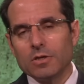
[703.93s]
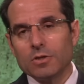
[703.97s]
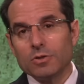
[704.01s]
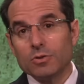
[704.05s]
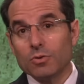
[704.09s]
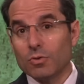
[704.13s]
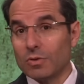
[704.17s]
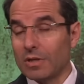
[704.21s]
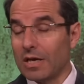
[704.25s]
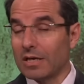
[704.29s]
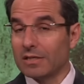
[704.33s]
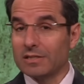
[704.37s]

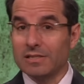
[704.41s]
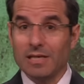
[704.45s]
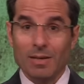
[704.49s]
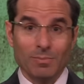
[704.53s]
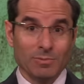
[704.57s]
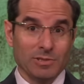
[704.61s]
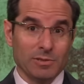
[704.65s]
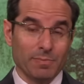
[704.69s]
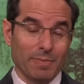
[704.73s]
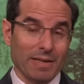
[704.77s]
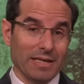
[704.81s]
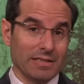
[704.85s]
So there are
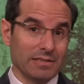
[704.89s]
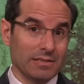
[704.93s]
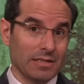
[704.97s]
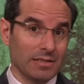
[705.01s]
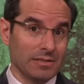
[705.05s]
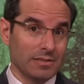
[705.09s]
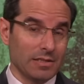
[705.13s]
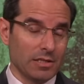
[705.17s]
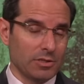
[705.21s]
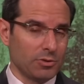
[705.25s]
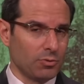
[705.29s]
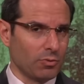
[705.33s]
some
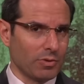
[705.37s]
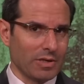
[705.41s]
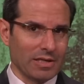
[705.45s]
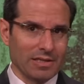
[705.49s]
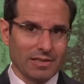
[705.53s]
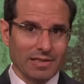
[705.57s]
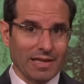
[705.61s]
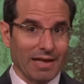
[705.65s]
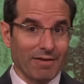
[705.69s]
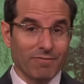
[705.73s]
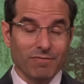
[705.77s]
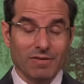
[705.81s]
spaces that you
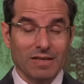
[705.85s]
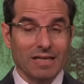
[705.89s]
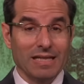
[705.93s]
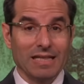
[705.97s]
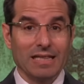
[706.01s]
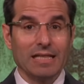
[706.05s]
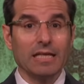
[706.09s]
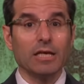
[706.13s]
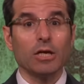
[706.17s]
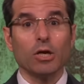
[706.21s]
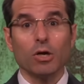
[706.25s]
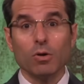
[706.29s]
can
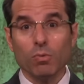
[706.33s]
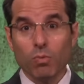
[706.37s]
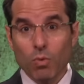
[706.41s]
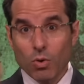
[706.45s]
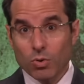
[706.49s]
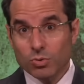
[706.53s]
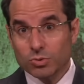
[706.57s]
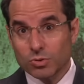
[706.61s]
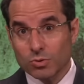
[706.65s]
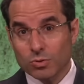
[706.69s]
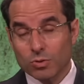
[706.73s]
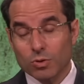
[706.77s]
definitely,
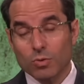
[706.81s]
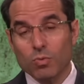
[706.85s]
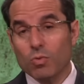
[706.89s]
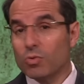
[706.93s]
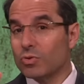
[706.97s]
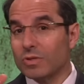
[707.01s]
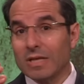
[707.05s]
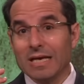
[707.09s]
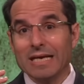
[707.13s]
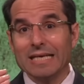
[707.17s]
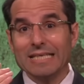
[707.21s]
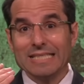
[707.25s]
quote
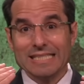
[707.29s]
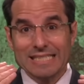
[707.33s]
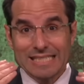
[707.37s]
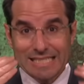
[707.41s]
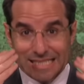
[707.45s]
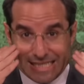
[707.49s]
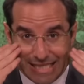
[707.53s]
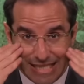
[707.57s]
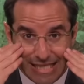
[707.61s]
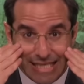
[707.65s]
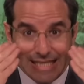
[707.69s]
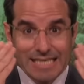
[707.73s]
unquote,
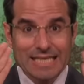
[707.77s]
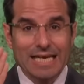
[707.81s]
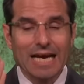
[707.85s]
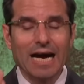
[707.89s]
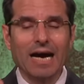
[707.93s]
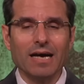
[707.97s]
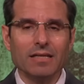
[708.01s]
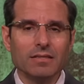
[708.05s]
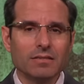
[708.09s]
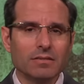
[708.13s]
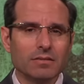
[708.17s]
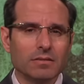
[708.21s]
see
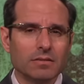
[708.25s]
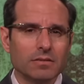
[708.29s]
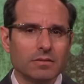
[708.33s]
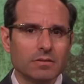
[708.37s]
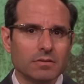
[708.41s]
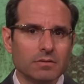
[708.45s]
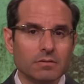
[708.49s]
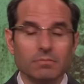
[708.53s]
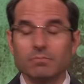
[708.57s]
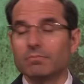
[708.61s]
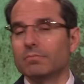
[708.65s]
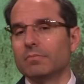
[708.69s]
God,
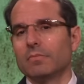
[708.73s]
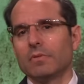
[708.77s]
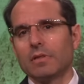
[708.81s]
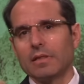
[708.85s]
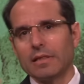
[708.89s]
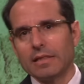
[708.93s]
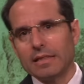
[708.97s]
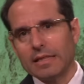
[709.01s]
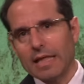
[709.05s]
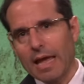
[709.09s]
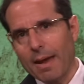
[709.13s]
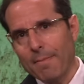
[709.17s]

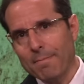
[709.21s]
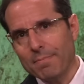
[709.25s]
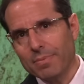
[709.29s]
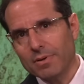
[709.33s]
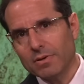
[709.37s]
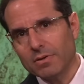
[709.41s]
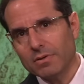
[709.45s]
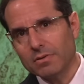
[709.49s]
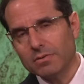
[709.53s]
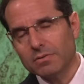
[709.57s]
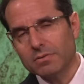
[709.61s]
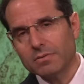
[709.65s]

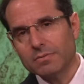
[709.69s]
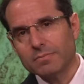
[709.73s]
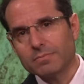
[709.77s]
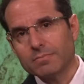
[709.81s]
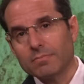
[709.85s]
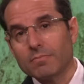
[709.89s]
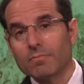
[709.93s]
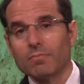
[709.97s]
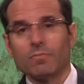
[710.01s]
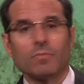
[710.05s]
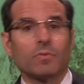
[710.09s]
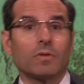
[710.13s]
temple,
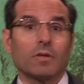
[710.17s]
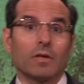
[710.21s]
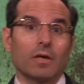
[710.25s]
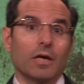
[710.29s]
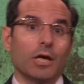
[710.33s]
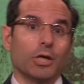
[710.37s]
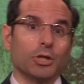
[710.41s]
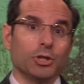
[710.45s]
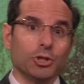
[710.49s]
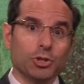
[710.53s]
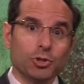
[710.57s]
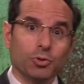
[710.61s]

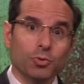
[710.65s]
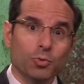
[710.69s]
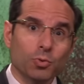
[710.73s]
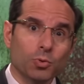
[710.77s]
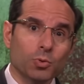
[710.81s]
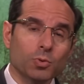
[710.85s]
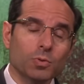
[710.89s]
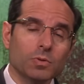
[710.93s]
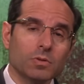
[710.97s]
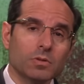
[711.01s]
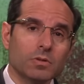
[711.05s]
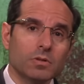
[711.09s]
a
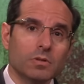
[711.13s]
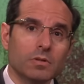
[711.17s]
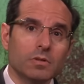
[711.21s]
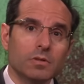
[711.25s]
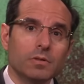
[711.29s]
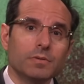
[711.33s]
shul,